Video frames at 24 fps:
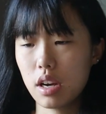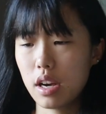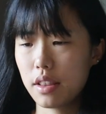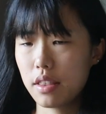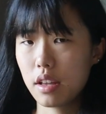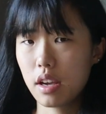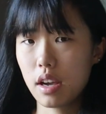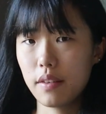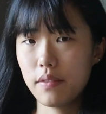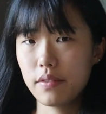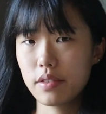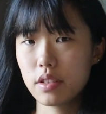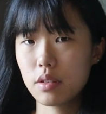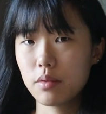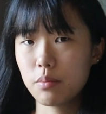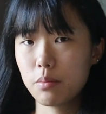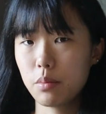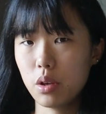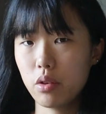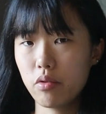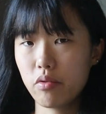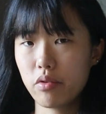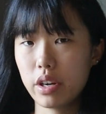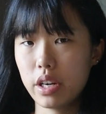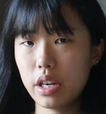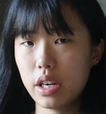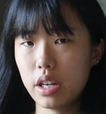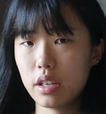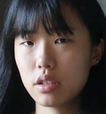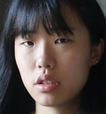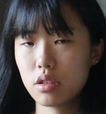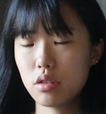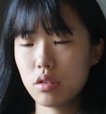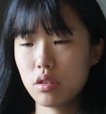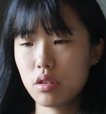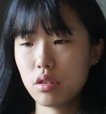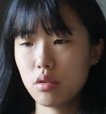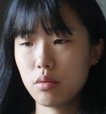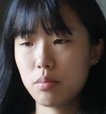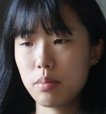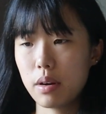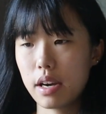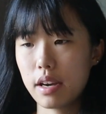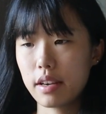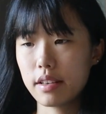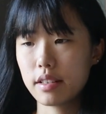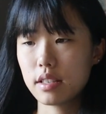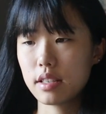I think I have some readings to do
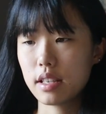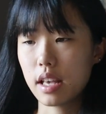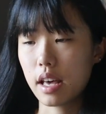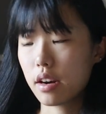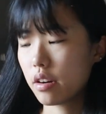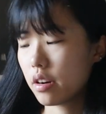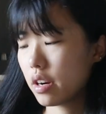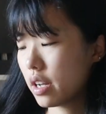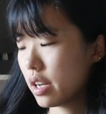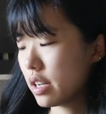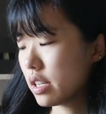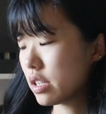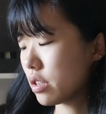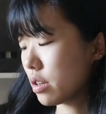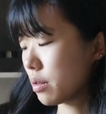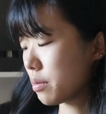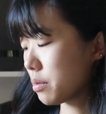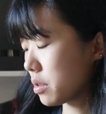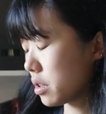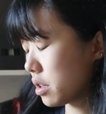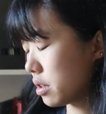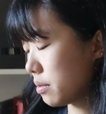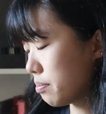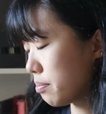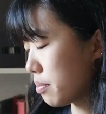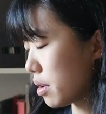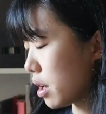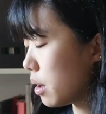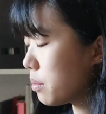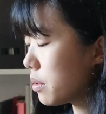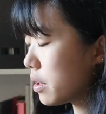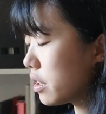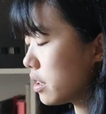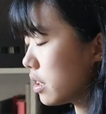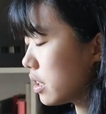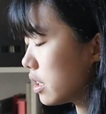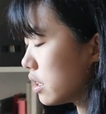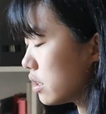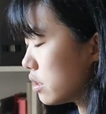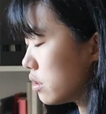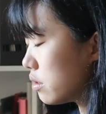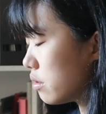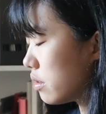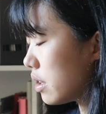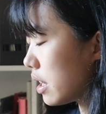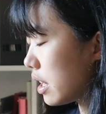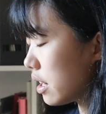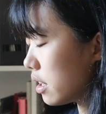by Saturday, so I'm probably gonna
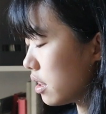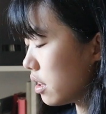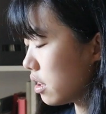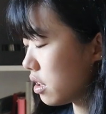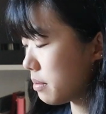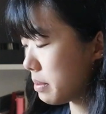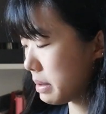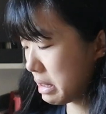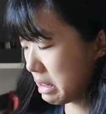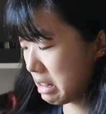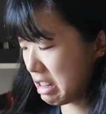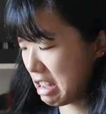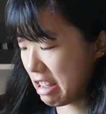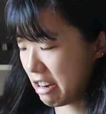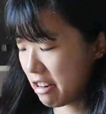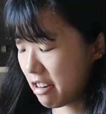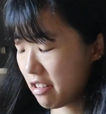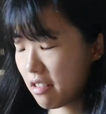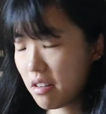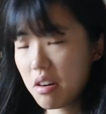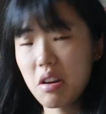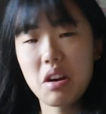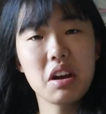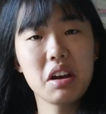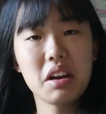do that a little bit later.